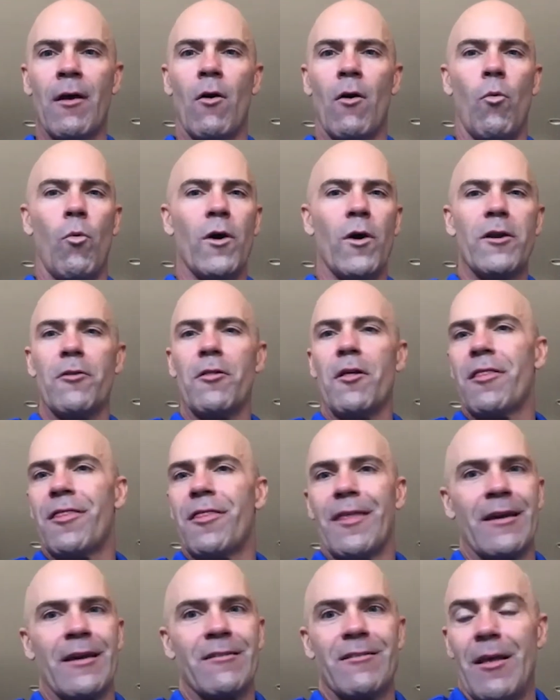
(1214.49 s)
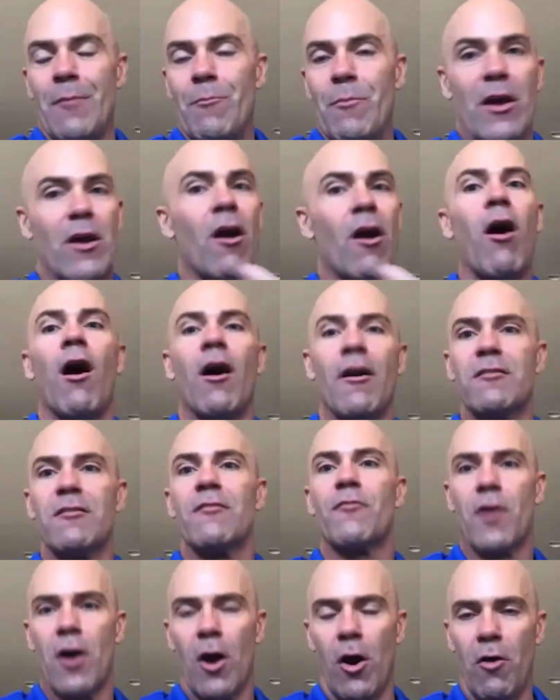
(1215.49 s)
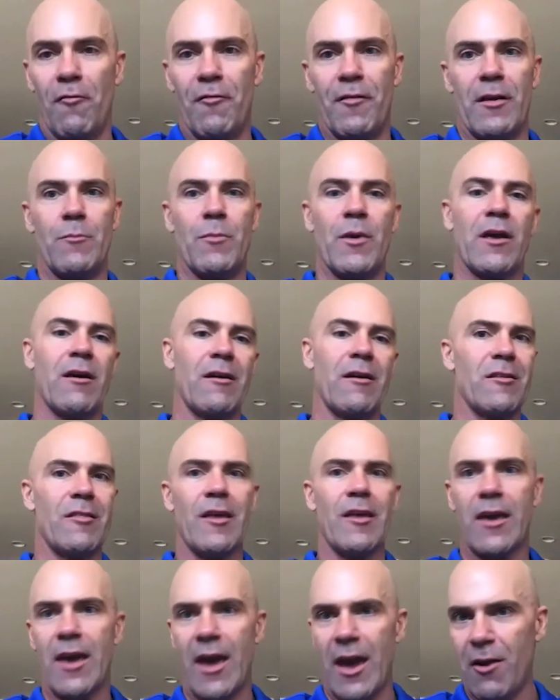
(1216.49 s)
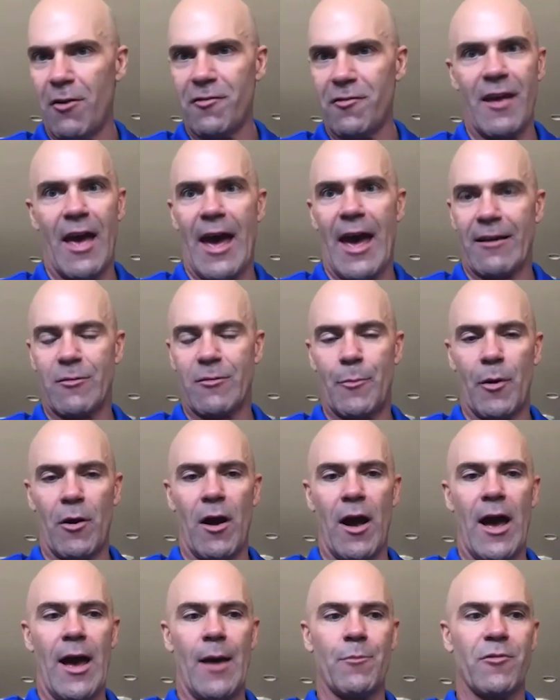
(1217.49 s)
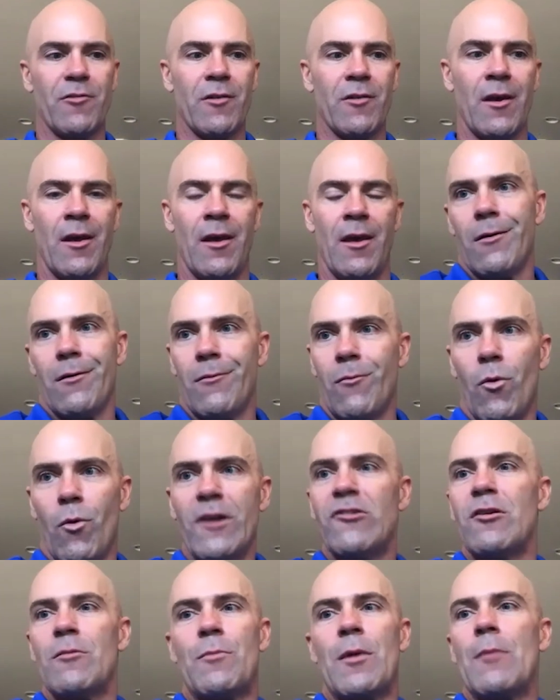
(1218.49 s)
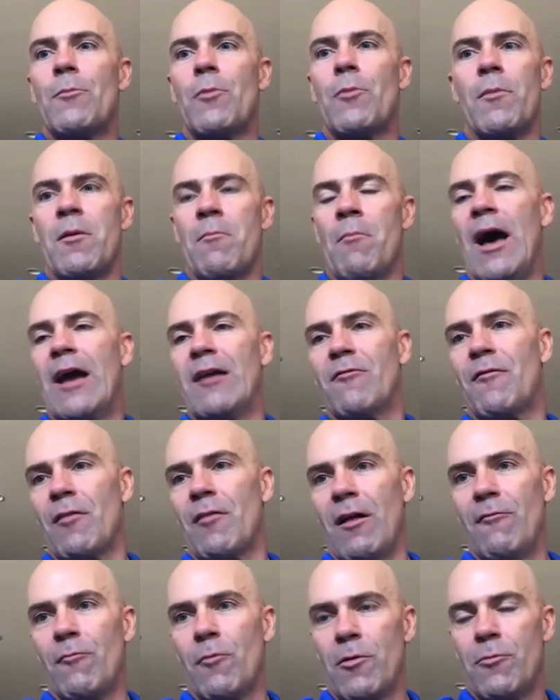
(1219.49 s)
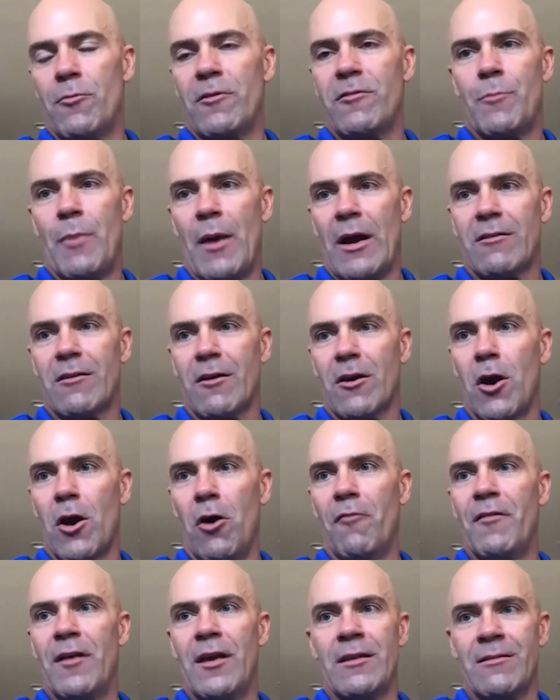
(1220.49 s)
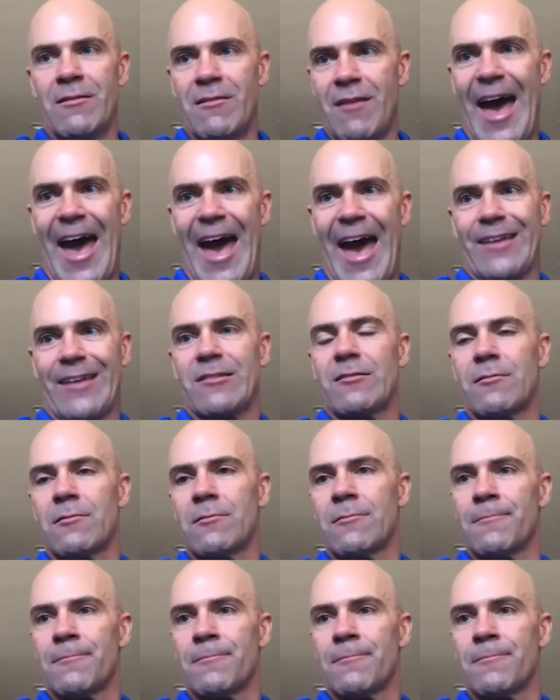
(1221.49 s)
What are the things that because of COVID, because of the CARES Act, perhaps, what should people be mindful of with respect to COVID and tax?